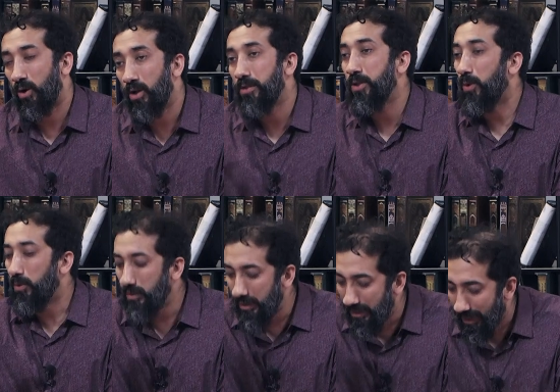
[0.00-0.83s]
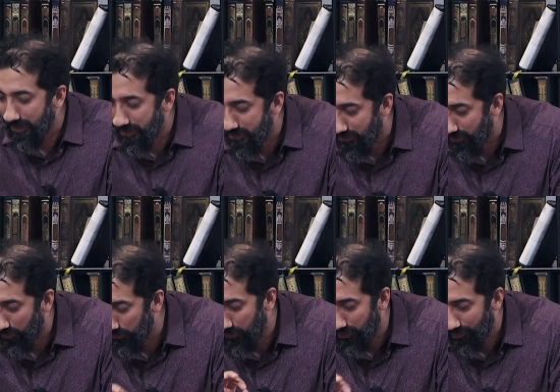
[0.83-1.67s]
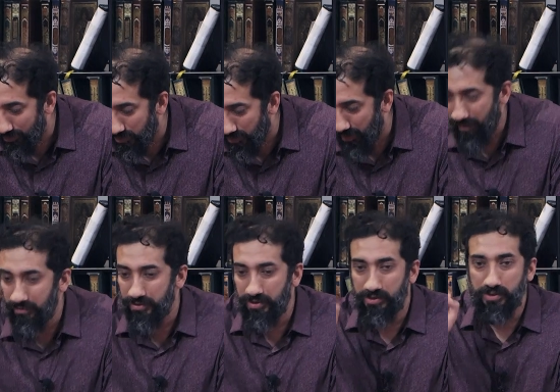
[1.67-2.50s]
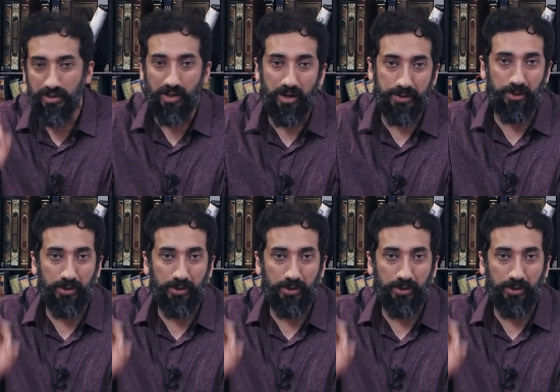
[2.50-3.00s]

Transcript: The only guidance, the only knowledge they have is there is a God,